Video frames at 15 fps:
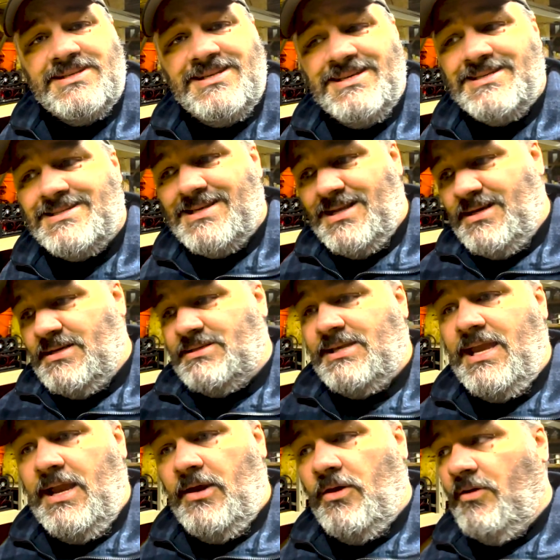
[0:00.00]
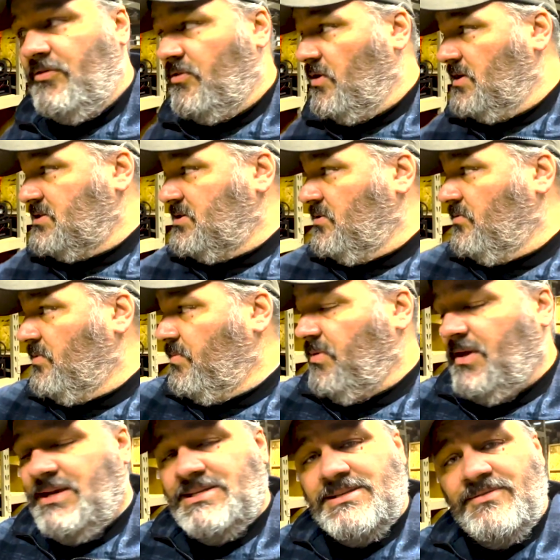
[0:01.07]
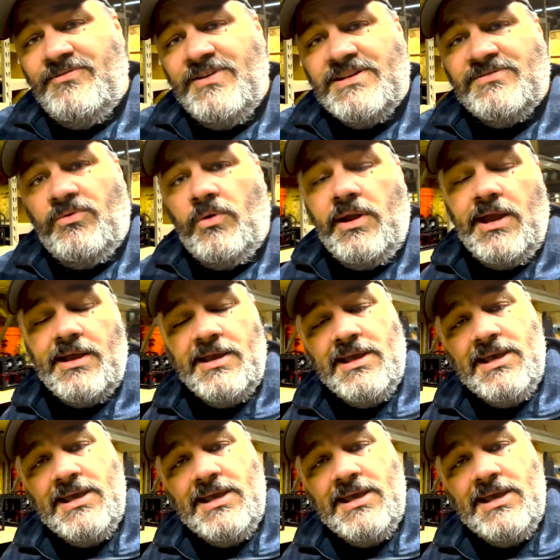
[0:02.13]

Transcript: to send us gear for us to replace and fix for you